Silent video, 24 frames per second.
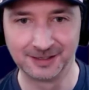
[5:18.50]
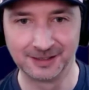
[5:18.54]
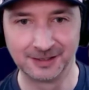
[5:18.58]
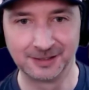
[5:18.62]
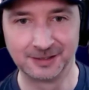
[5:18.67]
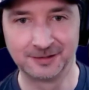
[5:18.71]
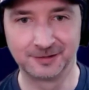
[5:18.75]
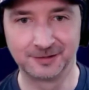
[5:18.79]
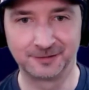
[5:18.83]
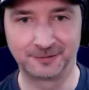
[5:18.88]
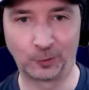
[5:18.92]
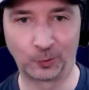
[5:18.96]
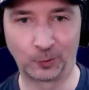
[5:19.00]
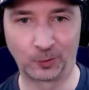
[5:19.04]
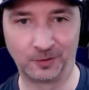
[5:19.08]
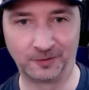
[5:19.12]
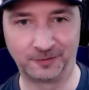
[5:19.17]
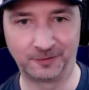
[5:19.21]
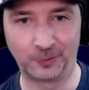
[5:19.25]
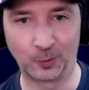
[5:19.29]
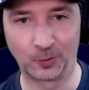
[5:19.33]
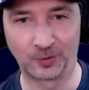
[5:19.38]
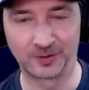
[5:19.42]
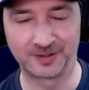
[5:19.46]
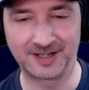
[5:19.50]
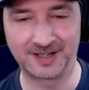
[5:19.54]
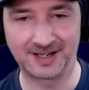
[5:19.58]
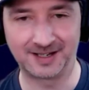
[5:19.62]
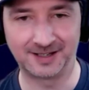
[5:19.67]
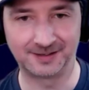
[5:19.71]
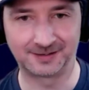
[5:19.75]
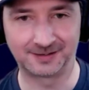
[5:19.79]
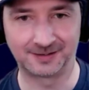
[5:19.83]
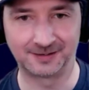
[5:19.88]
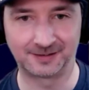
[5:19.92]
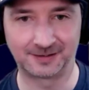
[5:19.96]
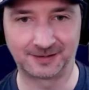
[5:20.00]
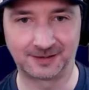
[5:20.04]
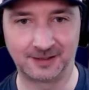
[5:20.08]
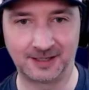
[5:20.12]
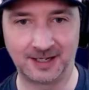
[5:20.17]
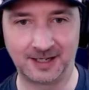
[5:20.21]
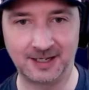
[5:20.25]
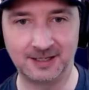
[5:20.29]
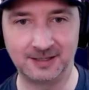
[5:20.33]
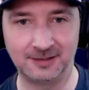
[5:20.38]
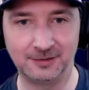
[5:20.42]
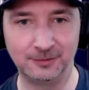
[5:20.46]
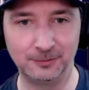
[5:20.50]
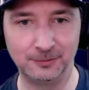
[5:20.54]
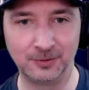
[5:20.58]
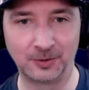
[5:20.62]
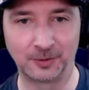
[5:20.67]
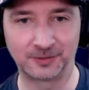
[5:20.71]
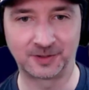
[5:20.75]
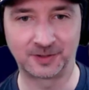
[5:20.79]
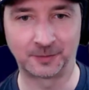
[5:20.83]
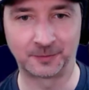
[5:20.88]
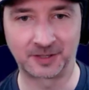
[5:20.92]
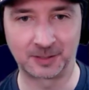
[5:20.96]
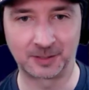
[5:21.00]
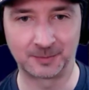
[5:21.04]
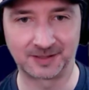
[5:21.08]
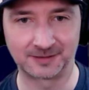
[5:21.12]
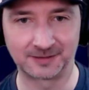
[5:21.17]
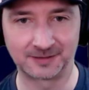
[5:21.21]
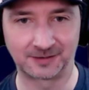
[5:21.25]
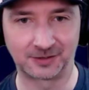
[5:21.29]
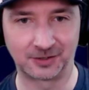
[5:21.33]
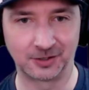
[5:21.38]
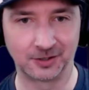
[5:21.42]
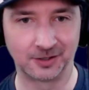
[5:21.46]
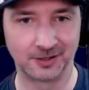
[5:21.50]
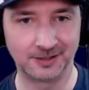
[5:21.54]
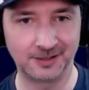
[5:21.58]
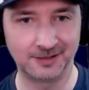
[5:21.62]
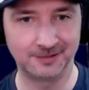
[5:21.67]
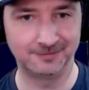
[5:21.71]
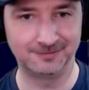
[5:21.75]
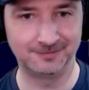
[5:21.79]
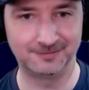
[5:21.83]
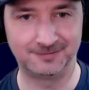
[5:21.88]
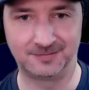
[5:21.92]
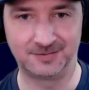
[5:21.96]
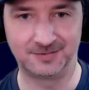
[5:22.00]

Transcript: 404 days and said, "Hey, you know something about security?